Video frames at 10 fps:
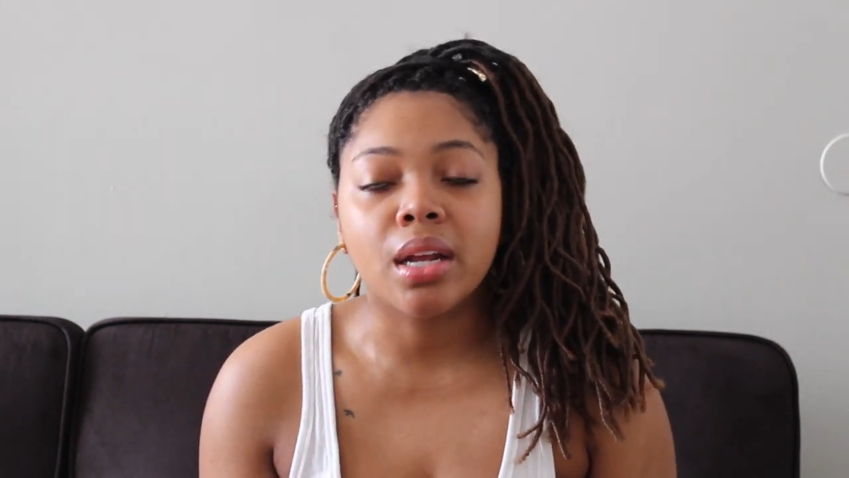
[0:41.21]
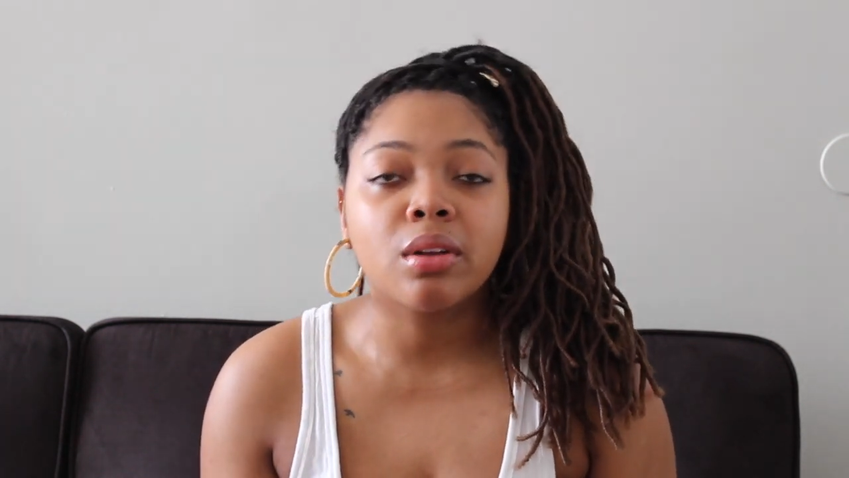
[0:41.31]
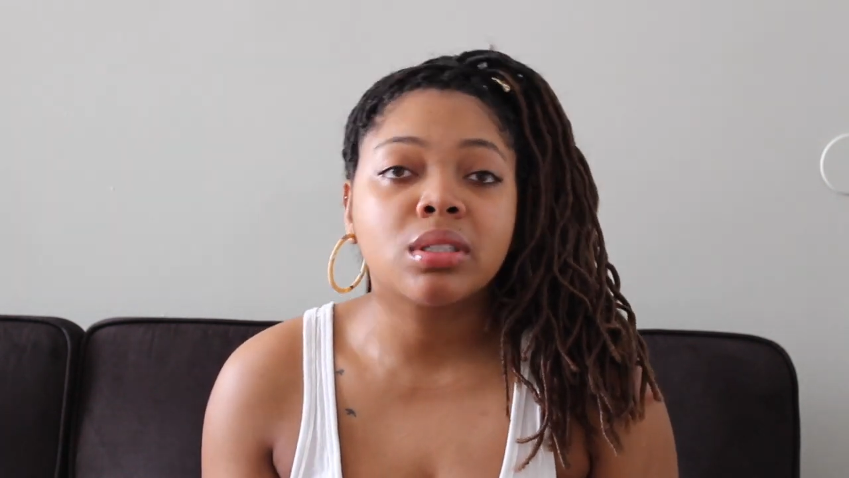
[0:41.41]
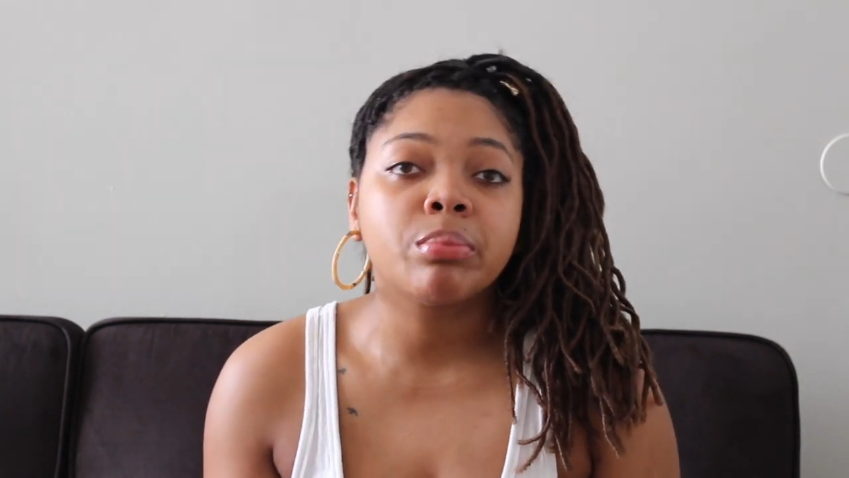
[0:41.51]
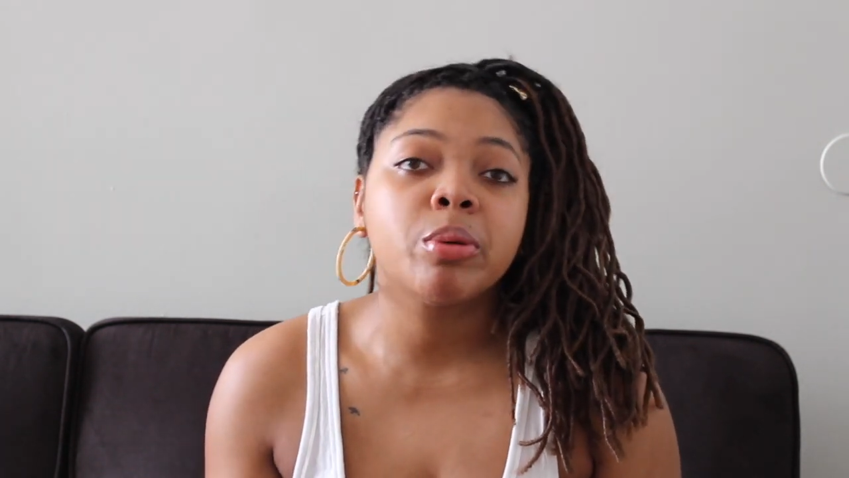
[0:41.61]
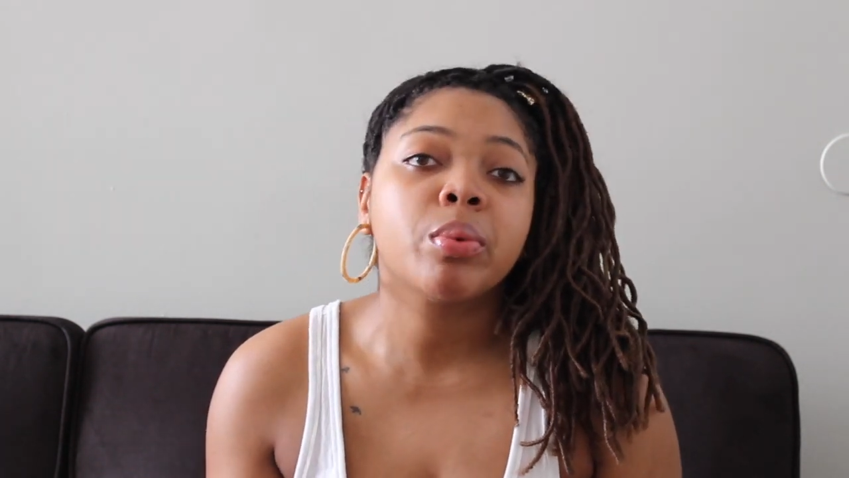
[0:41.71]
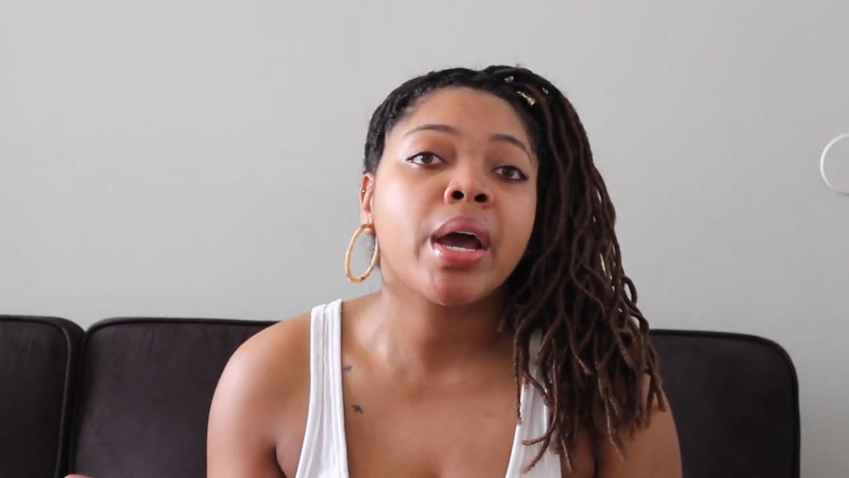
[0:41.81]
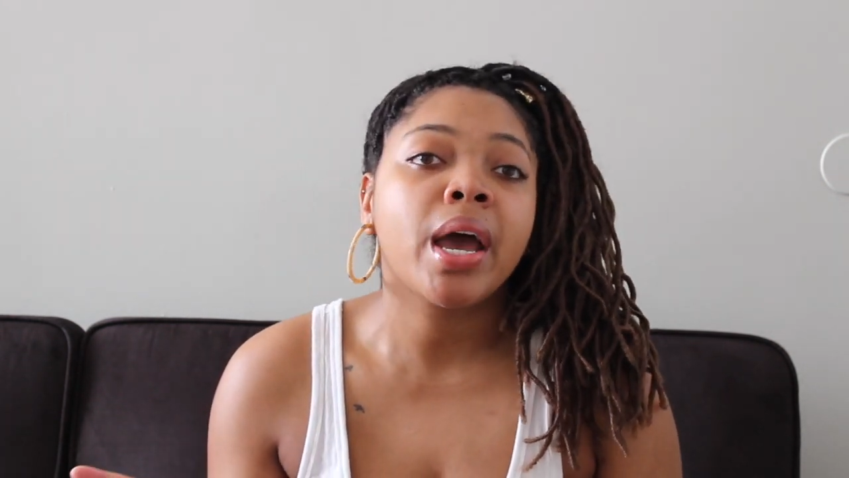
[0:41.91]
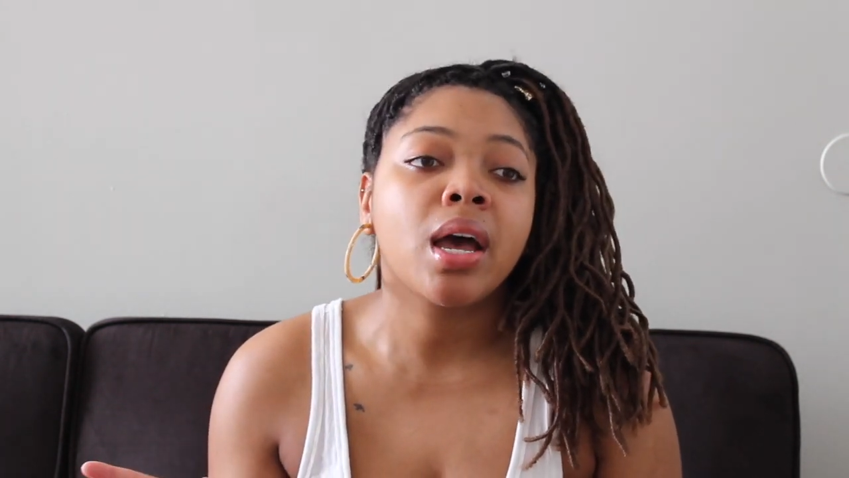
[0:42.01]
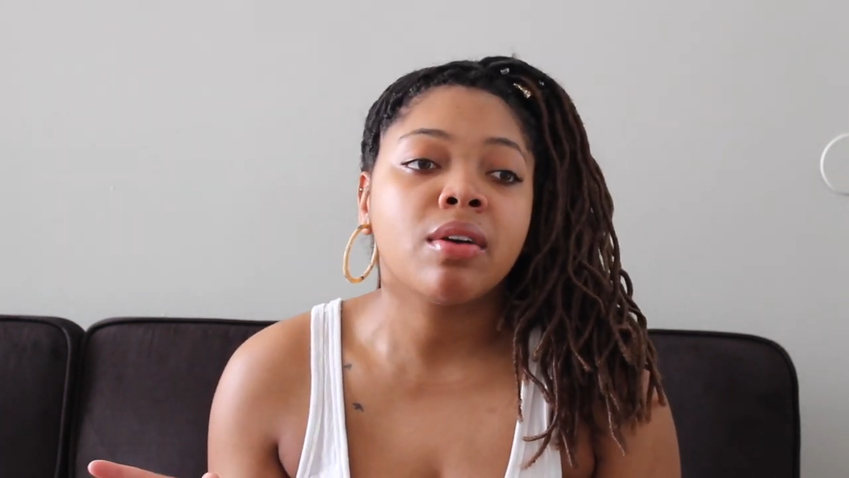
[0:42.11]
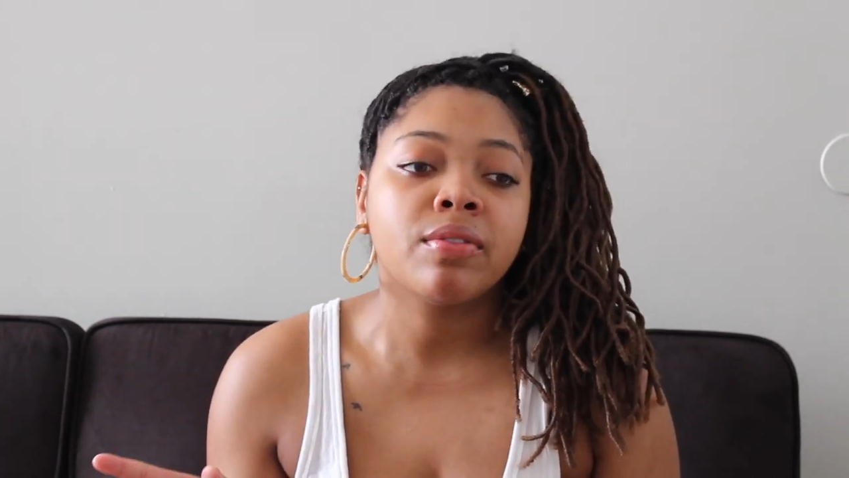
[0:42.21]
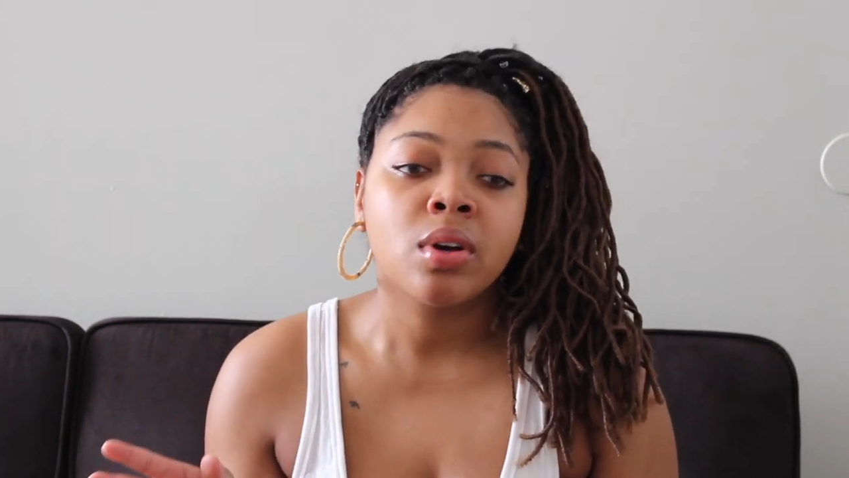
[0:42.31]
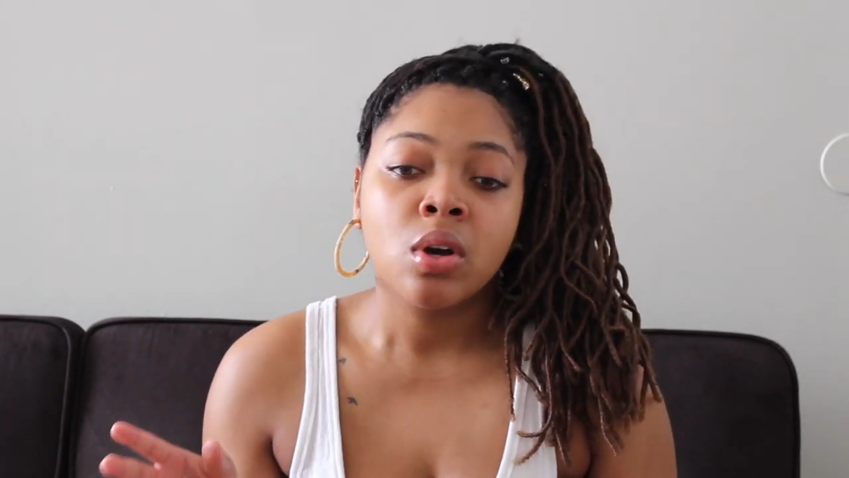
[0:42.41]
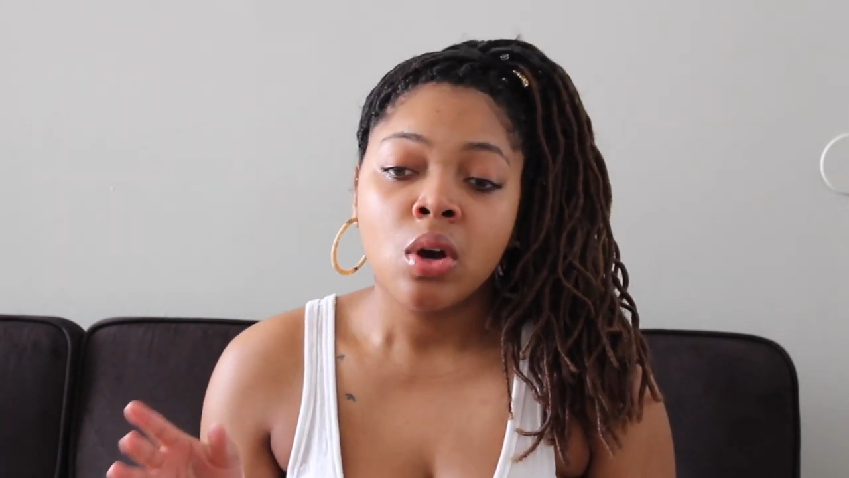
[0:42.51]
I know some people have